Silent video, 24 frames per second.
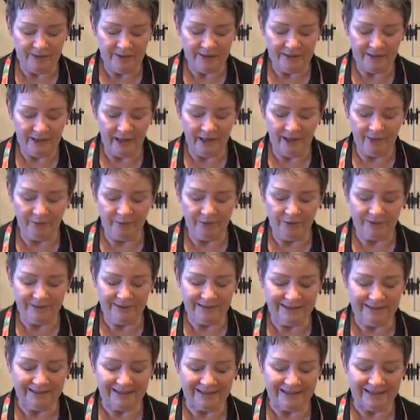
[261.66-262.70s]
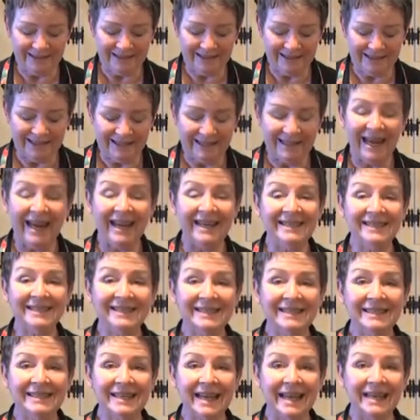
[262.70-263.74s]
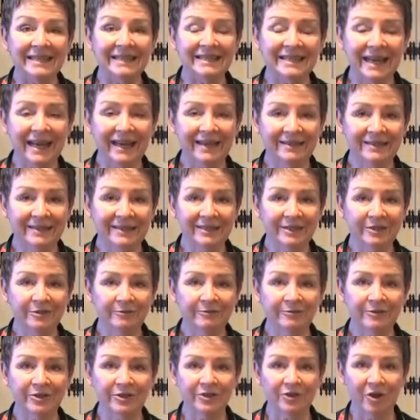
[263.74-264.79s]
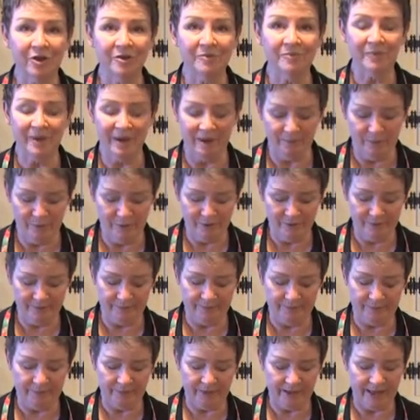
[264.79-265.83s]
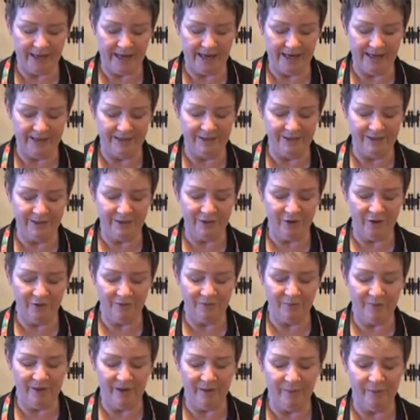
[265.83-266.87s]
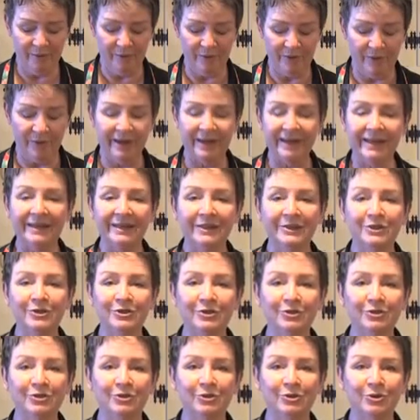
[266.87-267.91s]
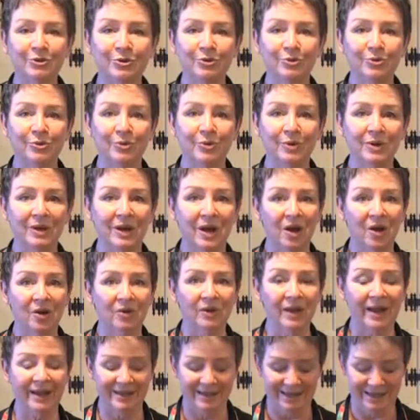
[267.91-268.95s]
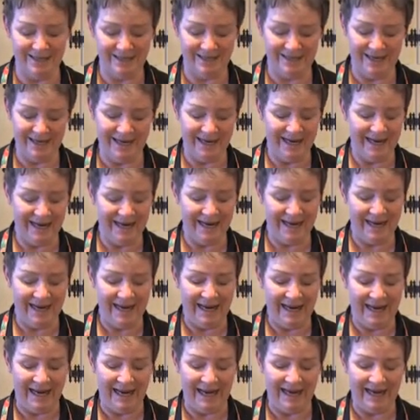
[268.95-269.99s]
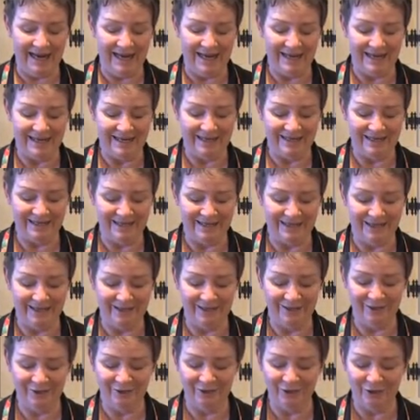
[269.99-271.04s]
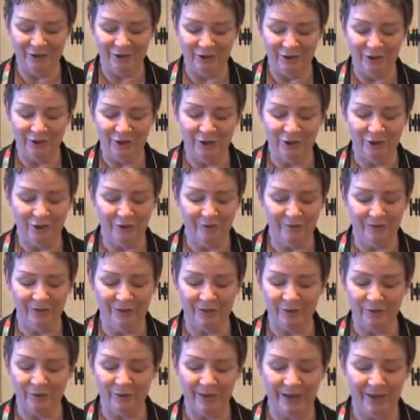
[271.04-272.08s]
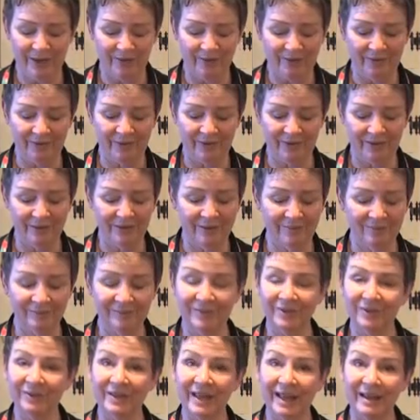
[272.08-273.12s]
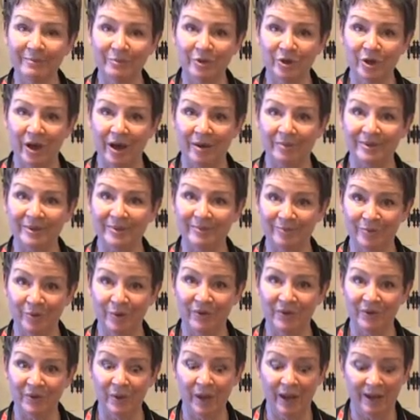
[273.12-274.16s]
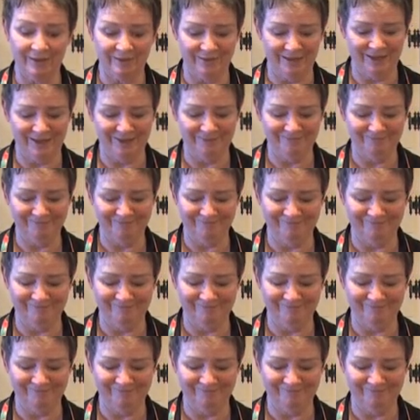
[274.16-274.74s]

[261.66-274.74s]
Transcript: Then I will taste it and test it for salt and pepper. And salt and pepper it to our liking. And serve it with lamb chops, more than likely.